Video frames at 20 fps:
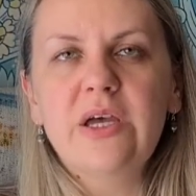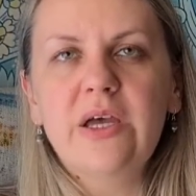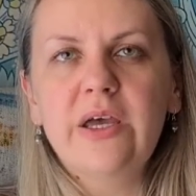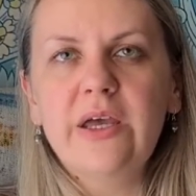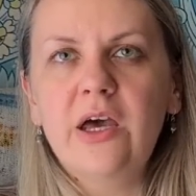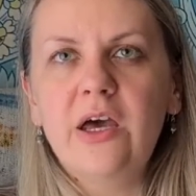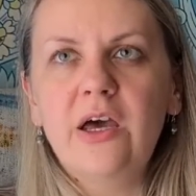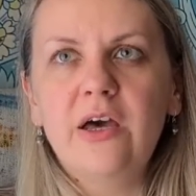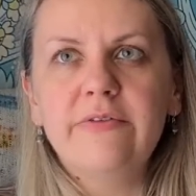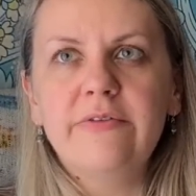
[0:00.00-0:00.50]
I
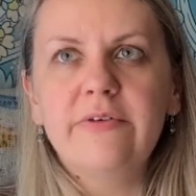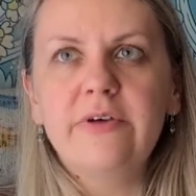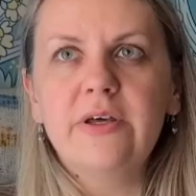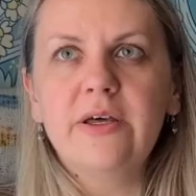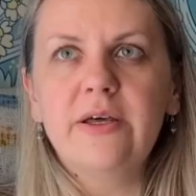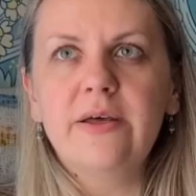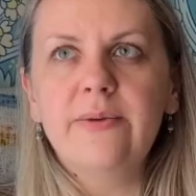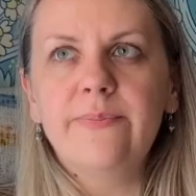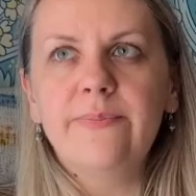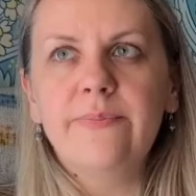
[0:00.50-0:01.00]
have
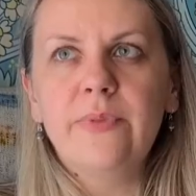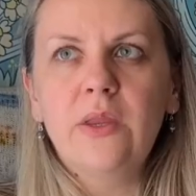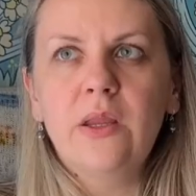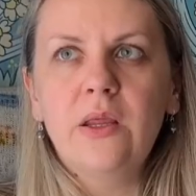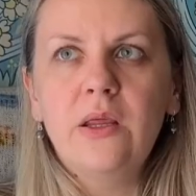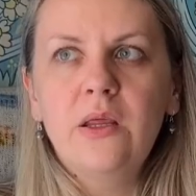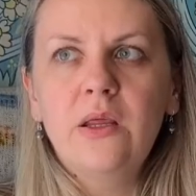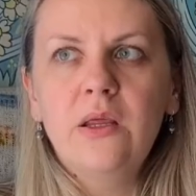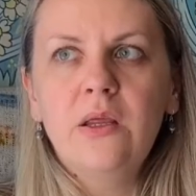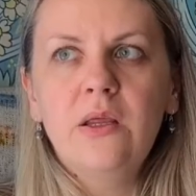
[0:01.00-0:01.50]

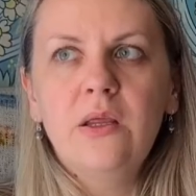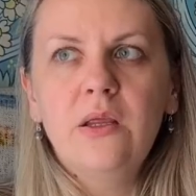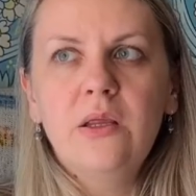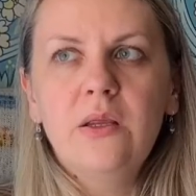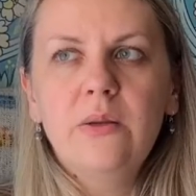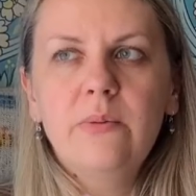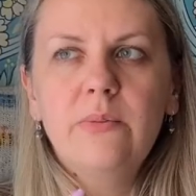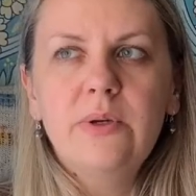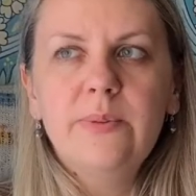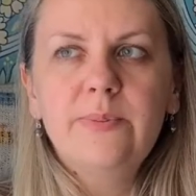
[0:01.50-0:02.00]

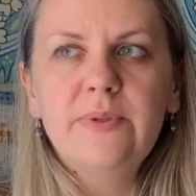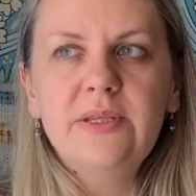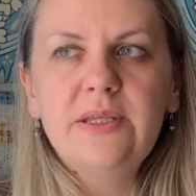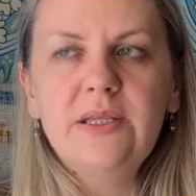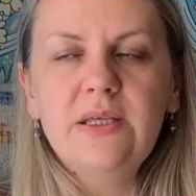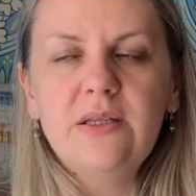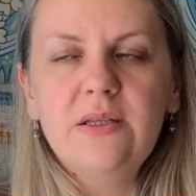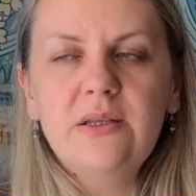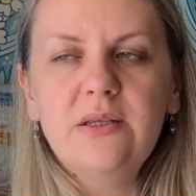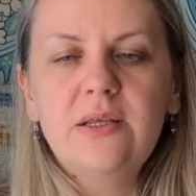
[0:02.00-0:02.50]
my
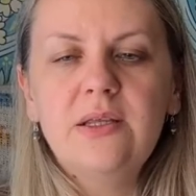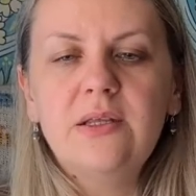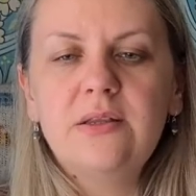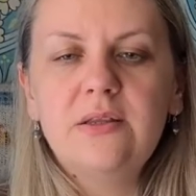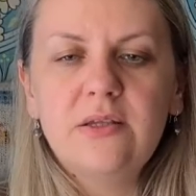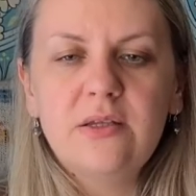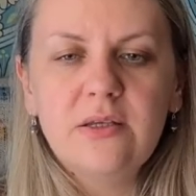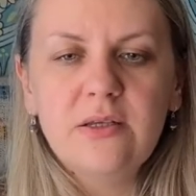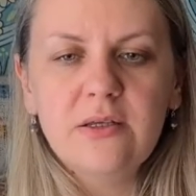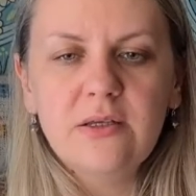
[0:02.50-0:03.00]
petite knit